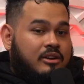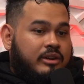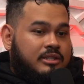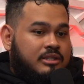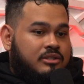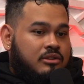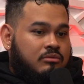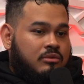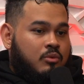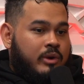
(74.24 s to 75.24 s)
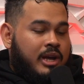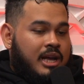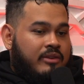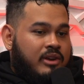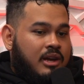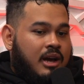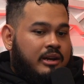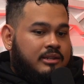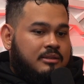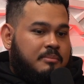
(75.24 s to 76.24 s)
of crazy. So mm. the way I even
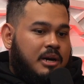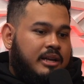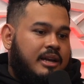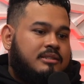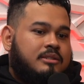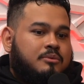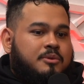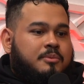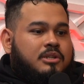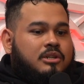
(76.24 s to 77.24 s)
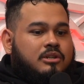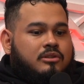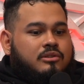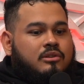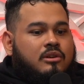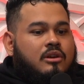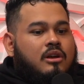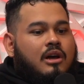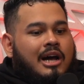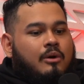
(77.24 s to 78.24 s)
got into podcasting was because
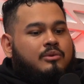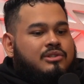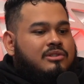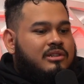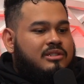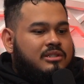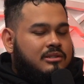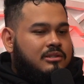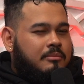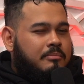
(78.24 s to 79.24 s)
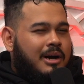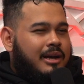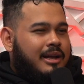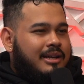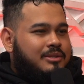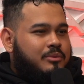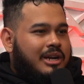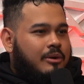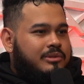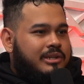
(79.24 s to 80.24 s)
I was just listening to some podcast
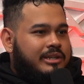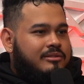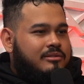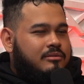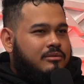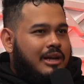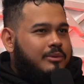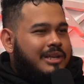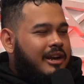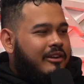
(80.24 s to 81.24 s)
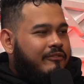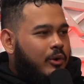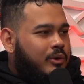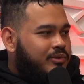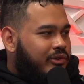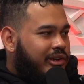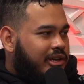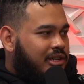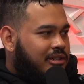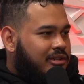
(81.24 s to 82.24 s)
when I was like I was editing photos for
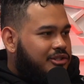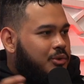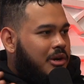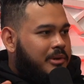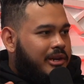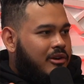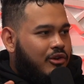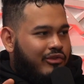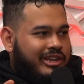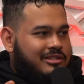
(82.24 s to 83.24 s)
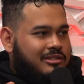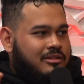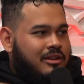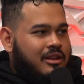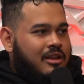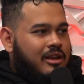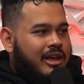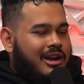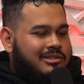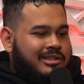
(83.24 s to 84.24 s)
like a, a shoe company called mm. Greats. Okay.
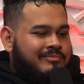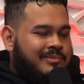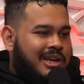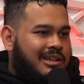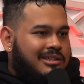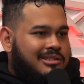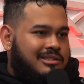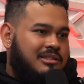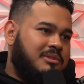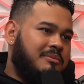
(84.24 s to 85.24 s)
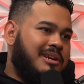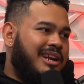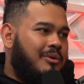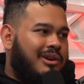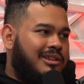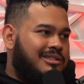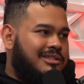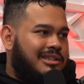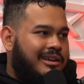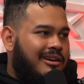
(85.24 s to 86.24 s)
And I was like, hmm, I gotta listen to something, but I didn't want to
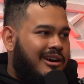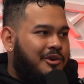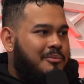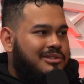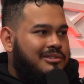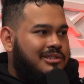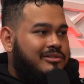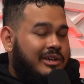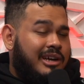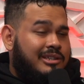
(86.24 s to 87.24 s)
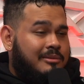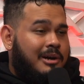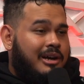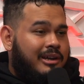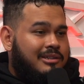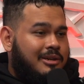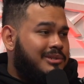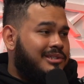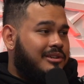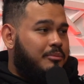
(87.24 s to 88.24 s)
listen to like audiobooks and stuff, so I got into podcasts. I
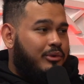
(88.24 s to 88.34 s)
was listening to